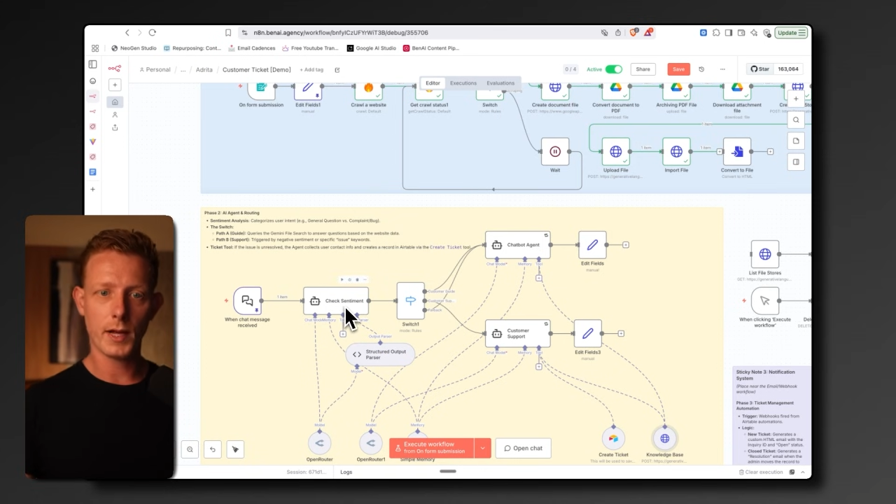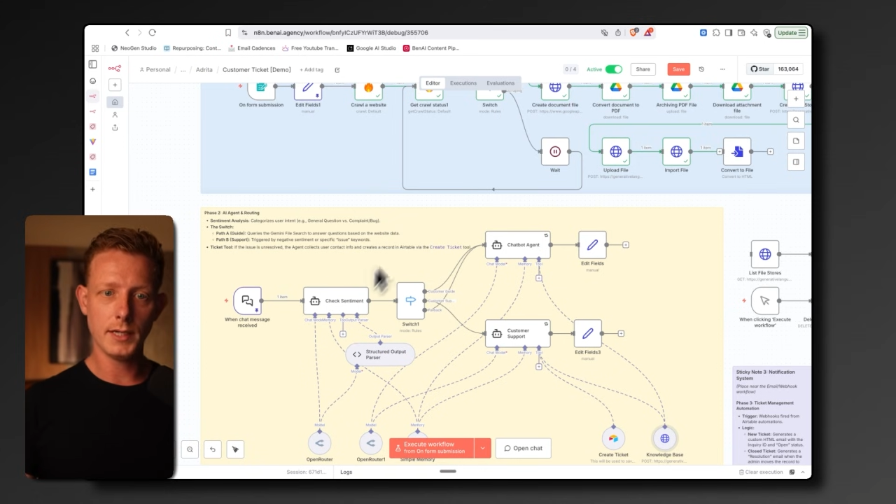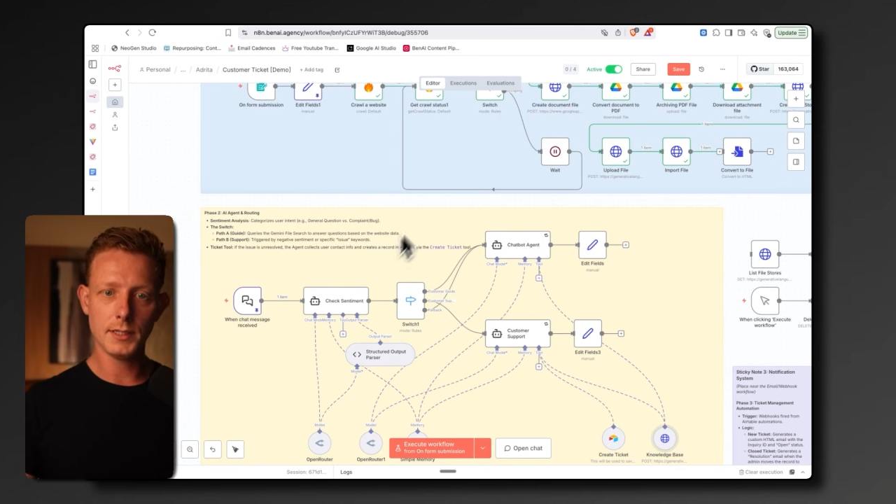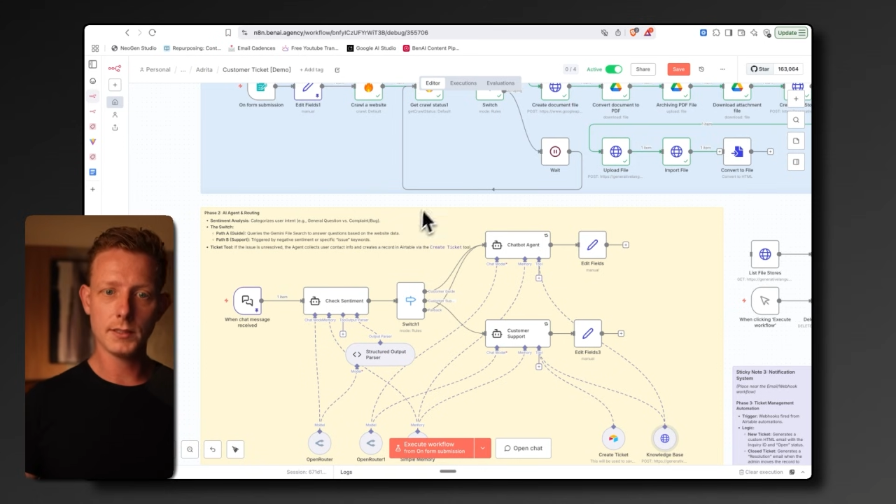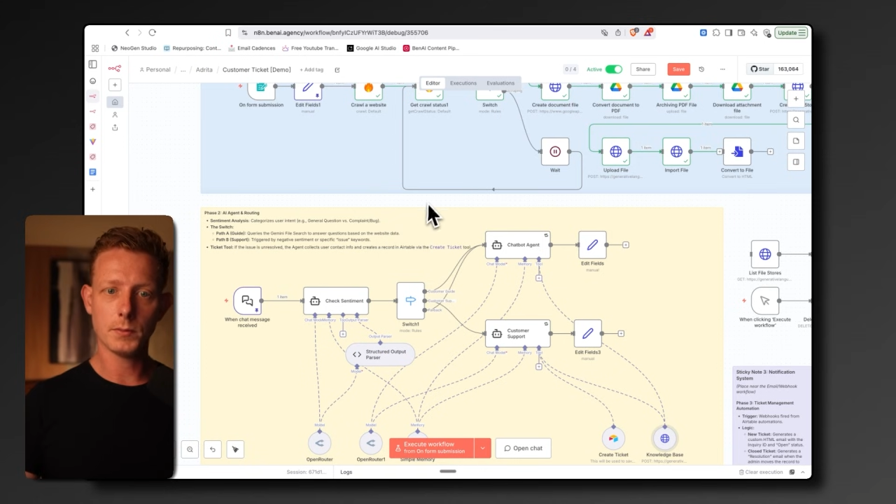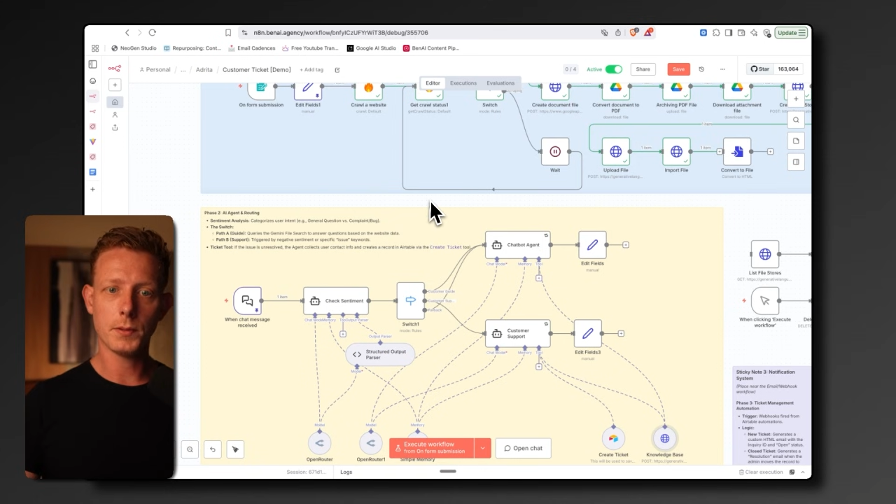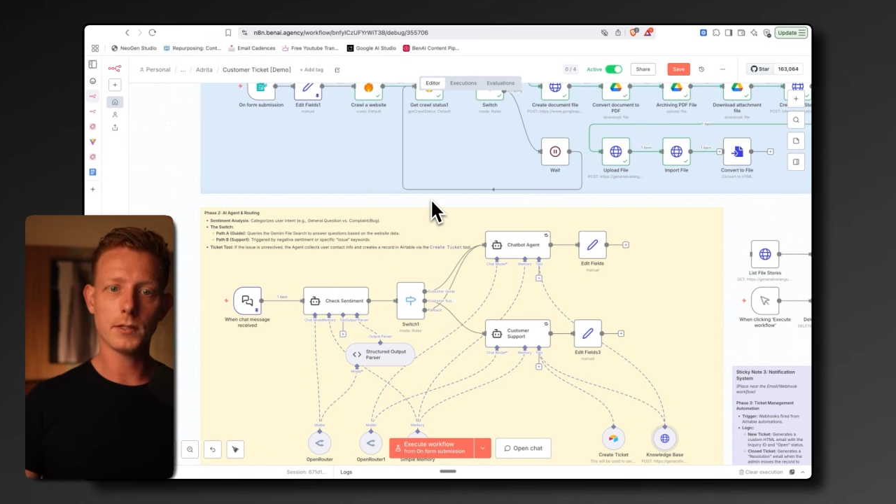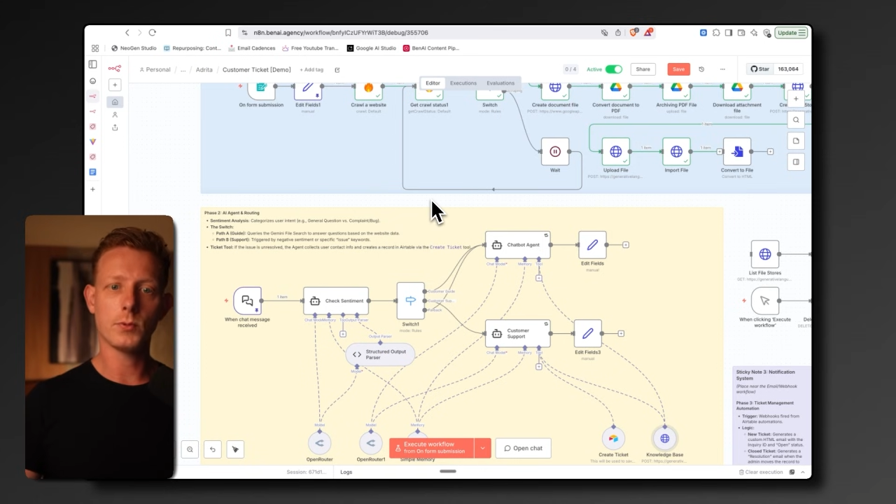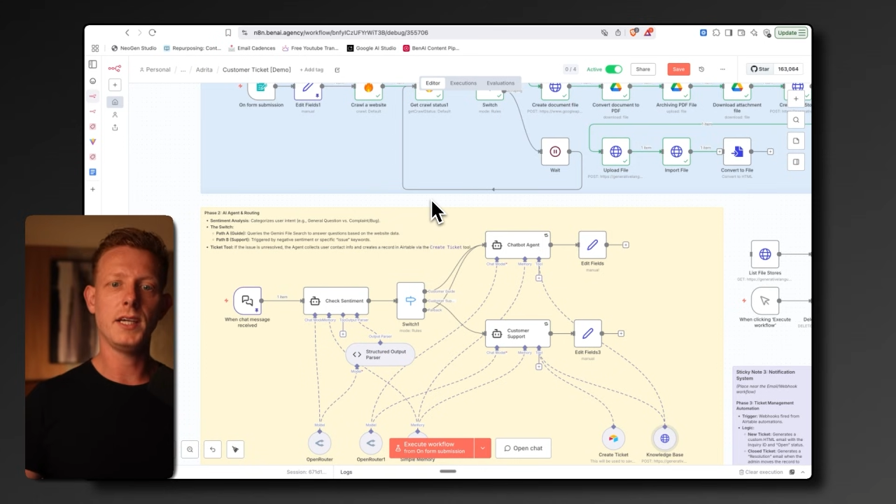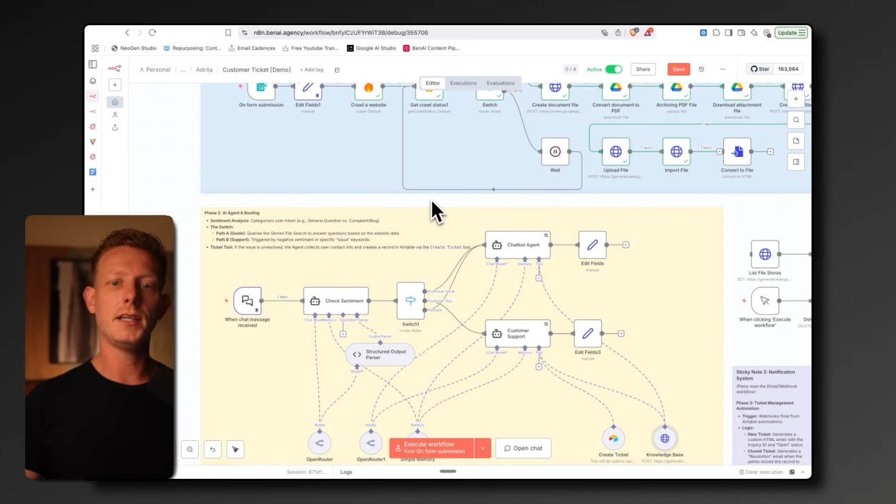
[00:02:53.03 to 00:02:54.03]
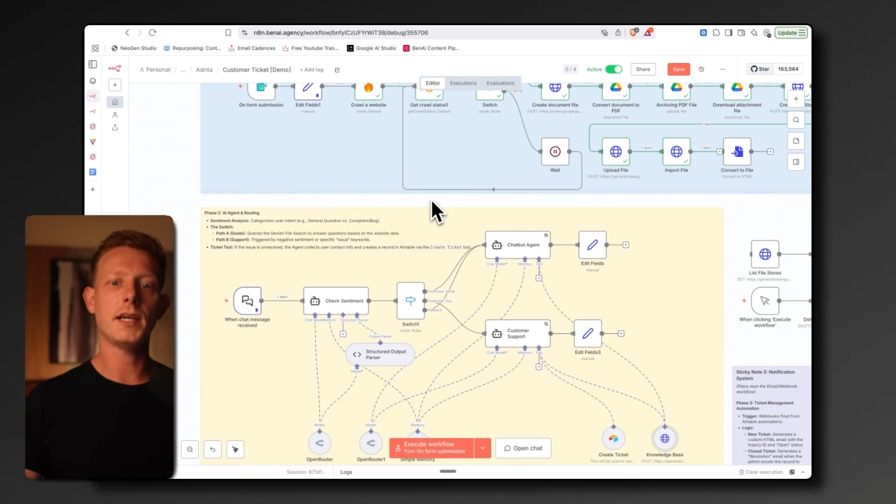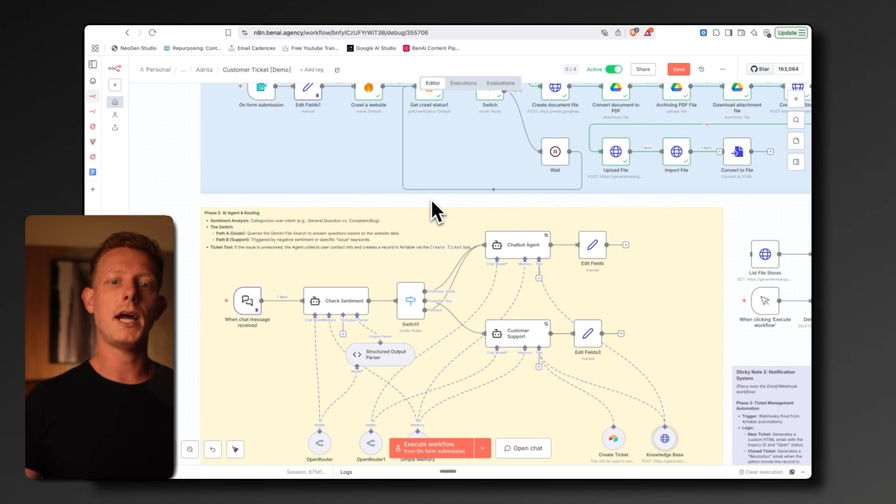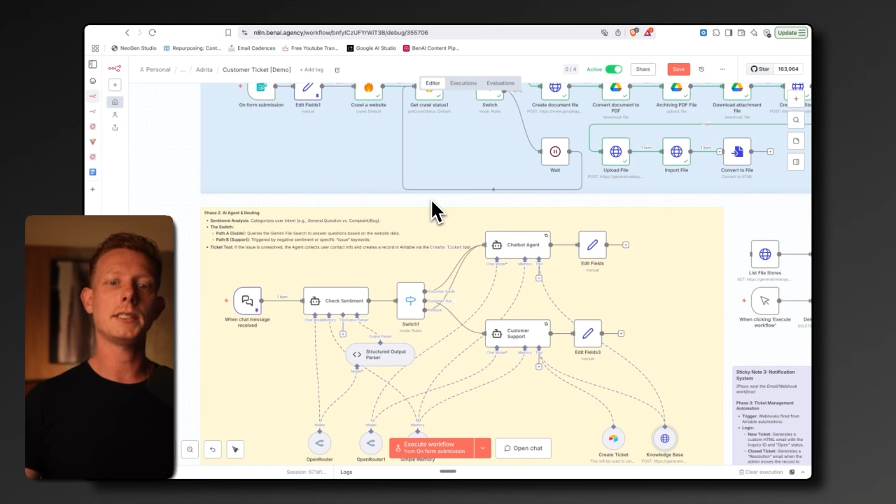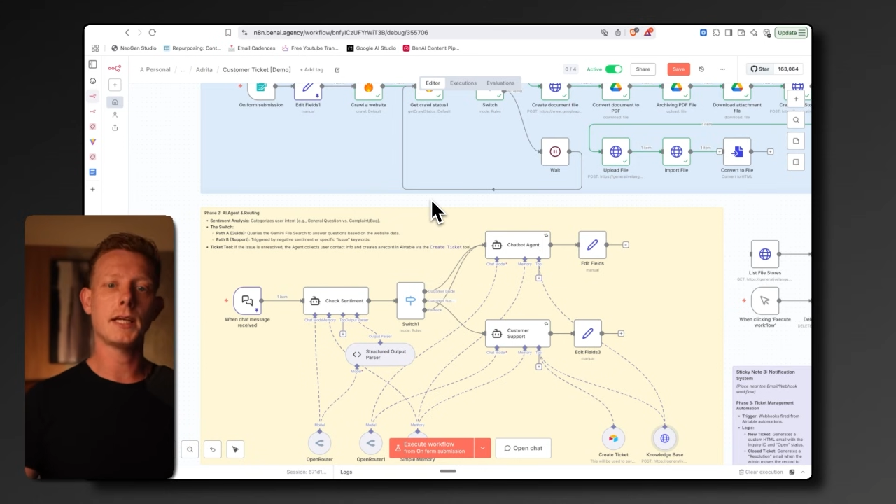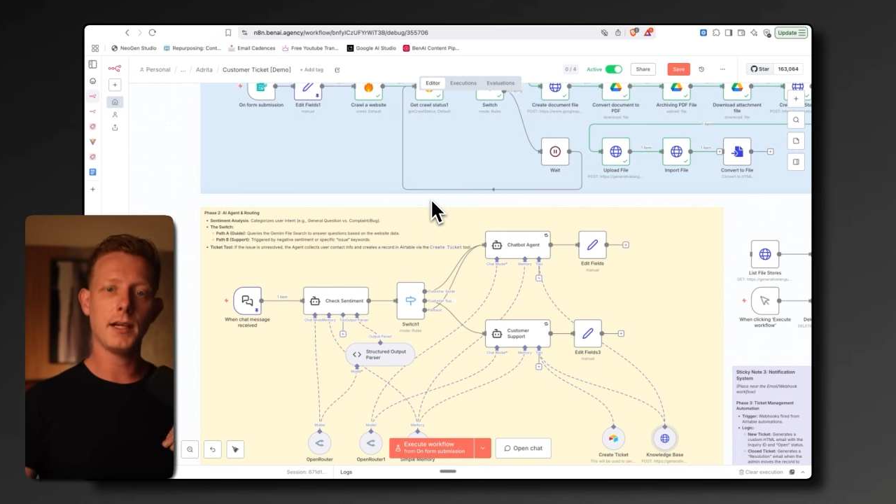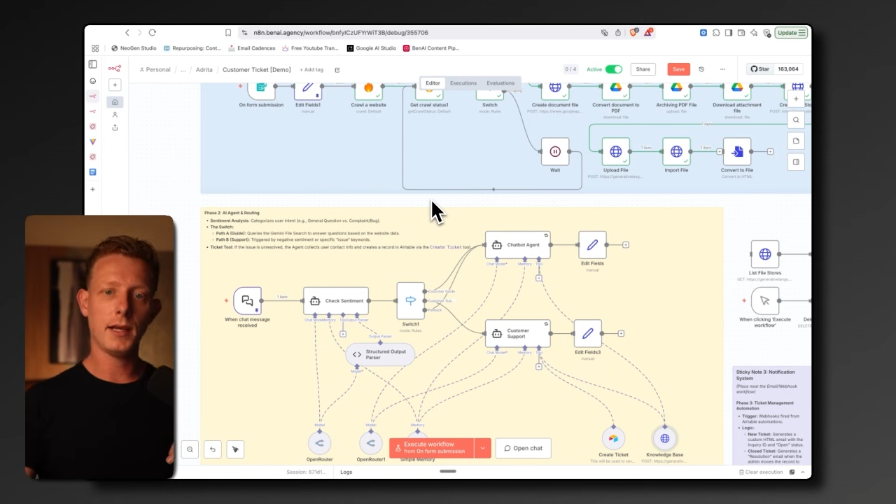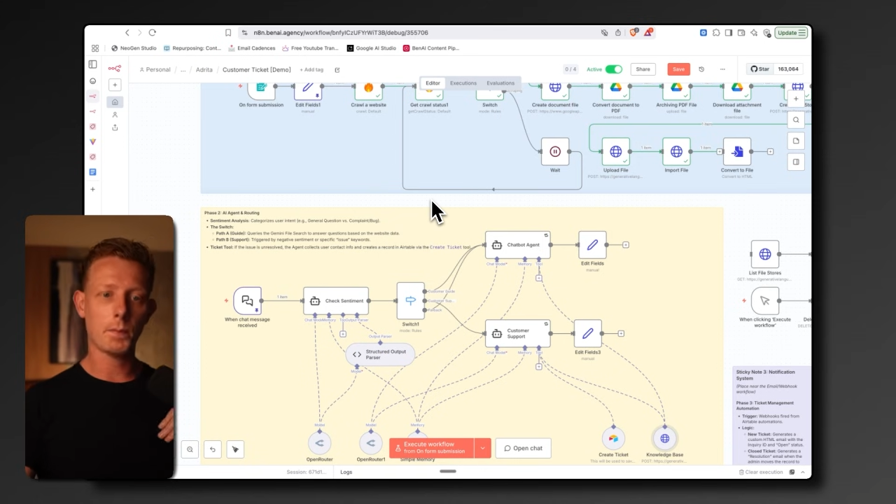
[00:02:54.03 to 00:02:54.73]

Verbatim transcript: agents because we need to escalate